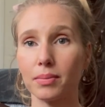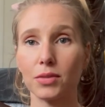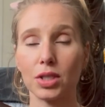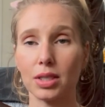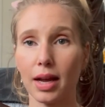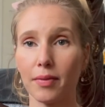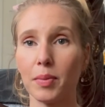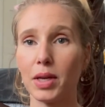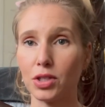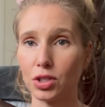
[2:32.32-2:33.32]
just to have the
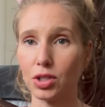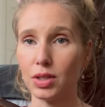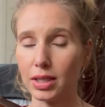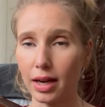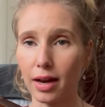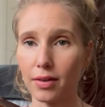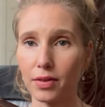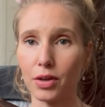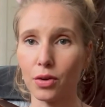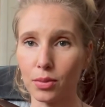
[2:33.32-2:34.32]
patience you need to have
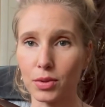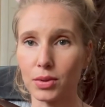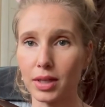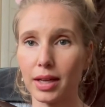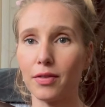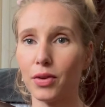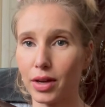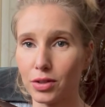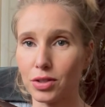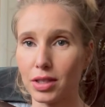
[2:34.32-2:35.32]
in your homeschool day if you
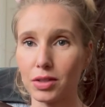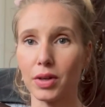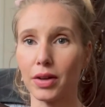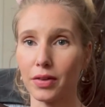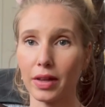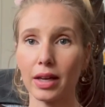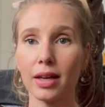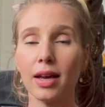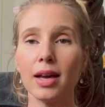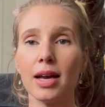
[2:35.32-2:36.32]
exercise regularly.
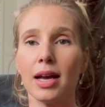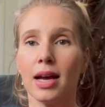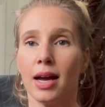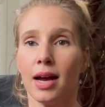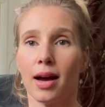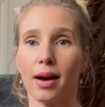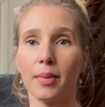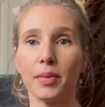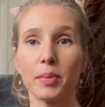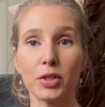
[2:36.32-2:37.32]

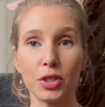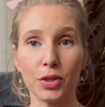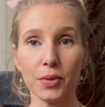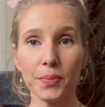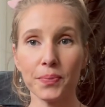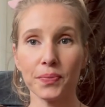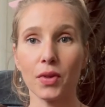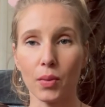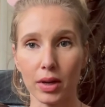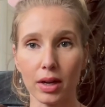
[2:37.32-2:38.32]
Number 2,
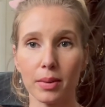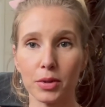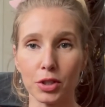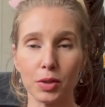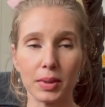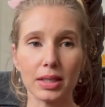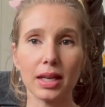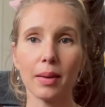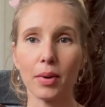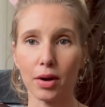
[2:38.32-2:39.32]
well, not number 2, but the
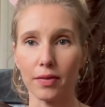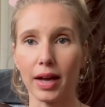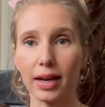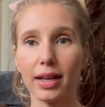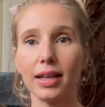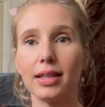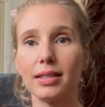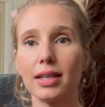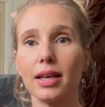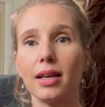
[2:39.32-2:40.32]
second part of that
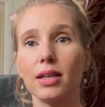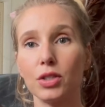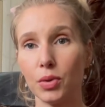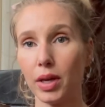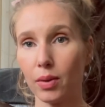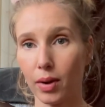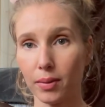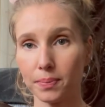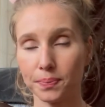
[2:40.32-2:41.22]
is to eat well.